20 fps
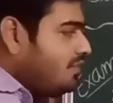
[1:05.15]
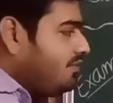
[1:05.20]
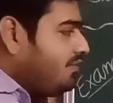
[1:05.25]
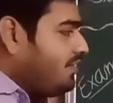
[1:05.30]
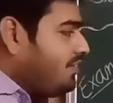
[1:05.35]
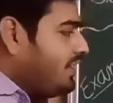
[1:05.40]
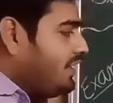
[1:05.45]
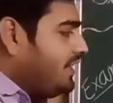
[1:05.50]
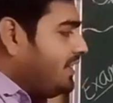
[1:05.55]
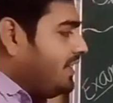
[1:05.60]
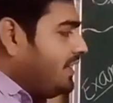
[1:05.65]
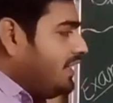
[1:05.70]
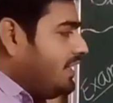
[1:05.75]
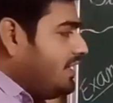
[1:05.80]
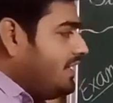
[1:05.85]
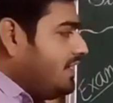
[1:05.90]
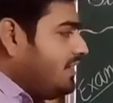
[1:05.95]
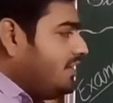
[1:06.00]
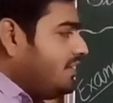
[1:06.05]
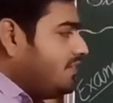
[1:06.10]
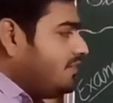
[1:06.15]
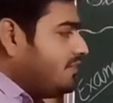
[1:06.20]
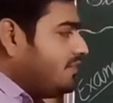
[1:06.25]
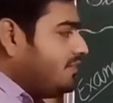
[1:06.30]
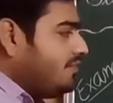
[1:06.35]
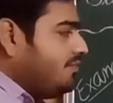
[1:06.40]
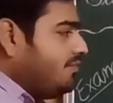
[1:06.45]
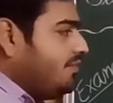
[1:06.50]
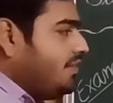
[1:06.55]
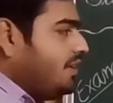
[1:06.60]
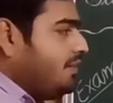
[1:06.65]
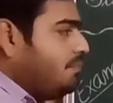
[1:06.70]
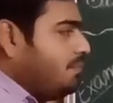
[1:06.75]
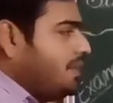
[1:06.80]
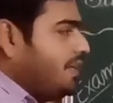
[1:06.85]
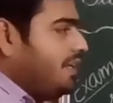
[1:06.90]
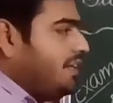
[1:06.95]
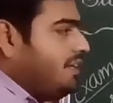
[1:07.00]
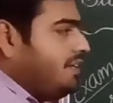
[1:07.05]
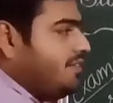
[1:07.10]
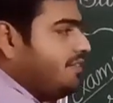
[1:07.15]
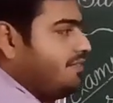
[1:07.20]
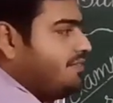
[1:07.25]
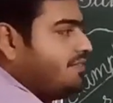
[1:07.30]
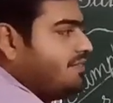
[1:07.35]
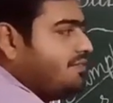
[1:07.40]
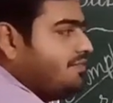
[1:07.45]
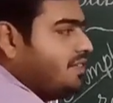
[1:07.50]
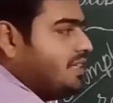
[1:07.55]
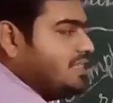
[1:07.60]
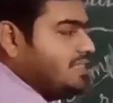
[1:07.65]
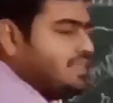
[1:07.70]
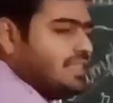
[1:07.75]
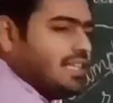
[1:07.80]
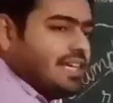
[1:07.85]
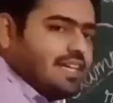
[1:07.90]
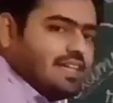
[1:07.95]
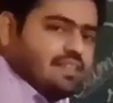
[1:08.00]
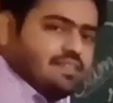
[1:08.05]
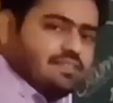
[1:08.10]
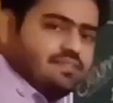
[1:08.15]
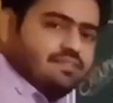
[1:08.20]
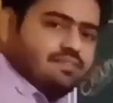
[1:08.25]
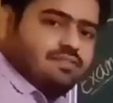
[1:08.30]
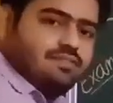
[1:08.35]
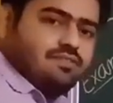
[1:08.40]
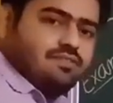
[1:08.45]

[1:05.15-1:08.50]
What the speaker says: 1 degree, 1 minute, 1 second.